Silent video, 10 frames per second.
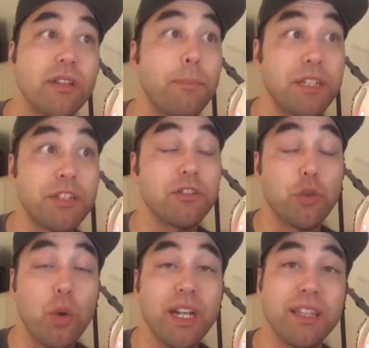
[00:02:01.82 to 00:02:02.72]
up until
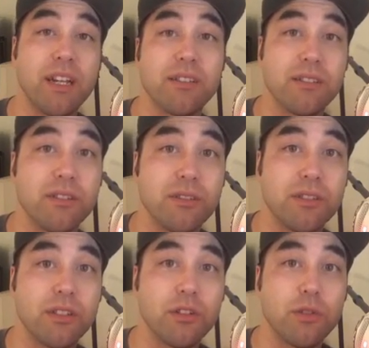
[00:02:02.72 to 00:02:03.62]
20,000 years
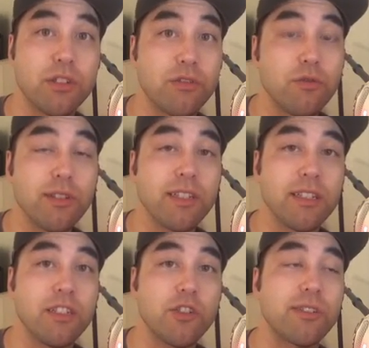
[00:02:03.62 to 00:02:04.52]
ago, which is really
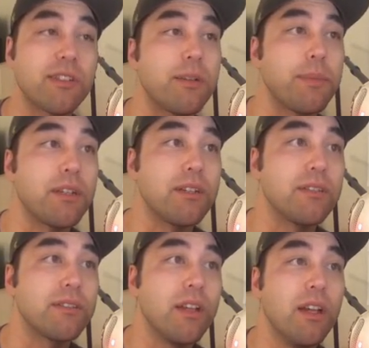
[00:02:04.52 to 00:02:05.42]
interesting
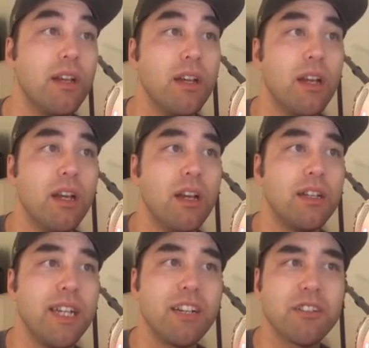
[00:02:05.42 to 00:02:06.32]
because
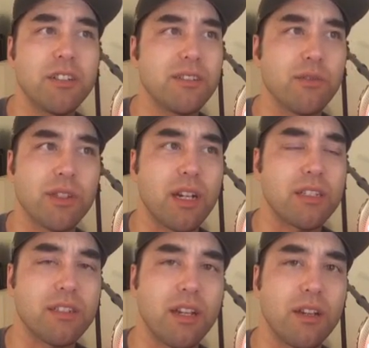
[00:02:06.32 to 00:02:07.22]
Neanderthals were
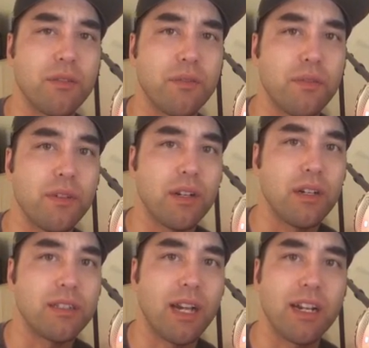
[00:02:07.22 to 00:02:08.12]
thought to have uh,
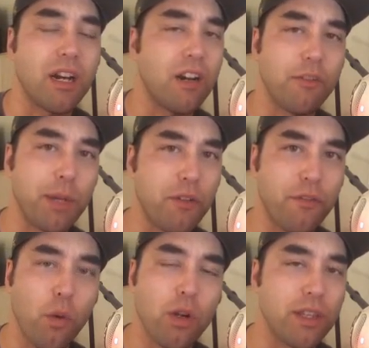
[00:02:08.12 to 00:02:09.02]
died off about
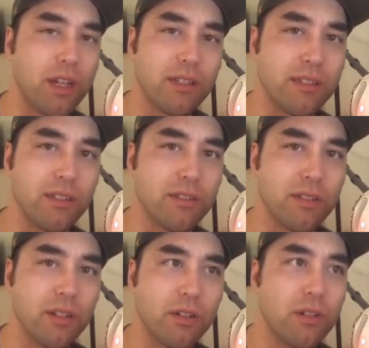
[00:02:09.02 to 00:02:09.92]
40,000 years
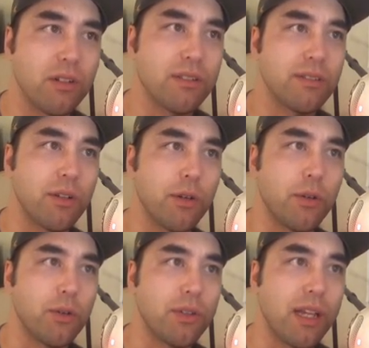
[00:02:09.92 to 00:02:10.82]
ago.
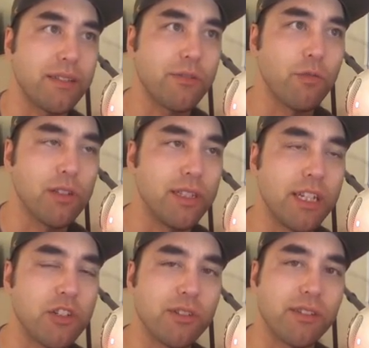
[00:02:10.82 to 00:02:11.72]
So that's a really
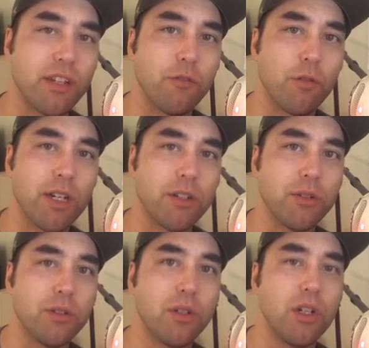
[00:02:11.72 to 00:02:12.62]
interesting
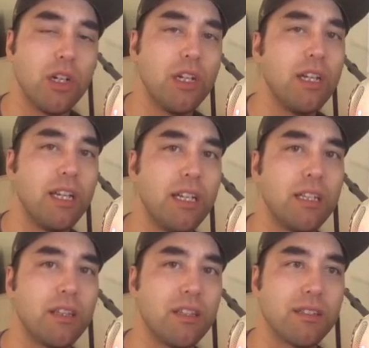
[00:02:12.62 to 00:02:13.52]
wrinkle
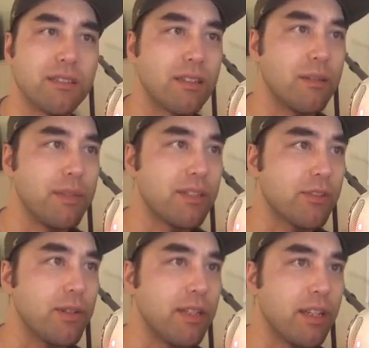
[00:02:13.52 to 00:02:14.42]
in this uh,
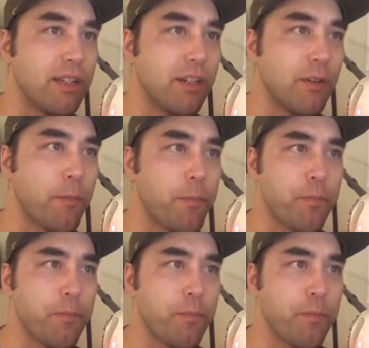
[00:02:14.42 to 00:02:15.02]
mystery here.